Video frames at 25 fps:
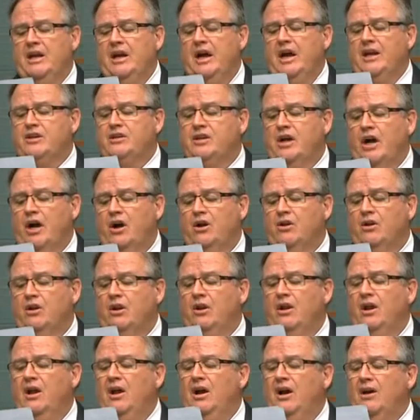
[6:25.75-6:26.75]
A
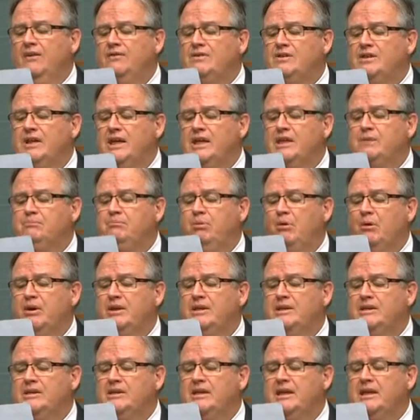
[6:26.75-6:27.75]
total of
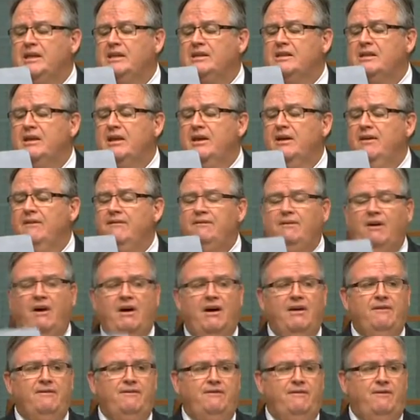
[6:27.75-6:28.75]

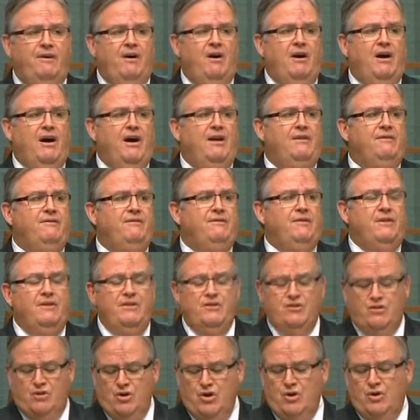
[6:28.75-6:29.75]

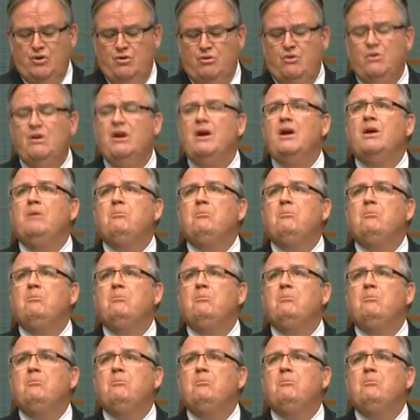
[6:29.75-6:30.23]
$6.6552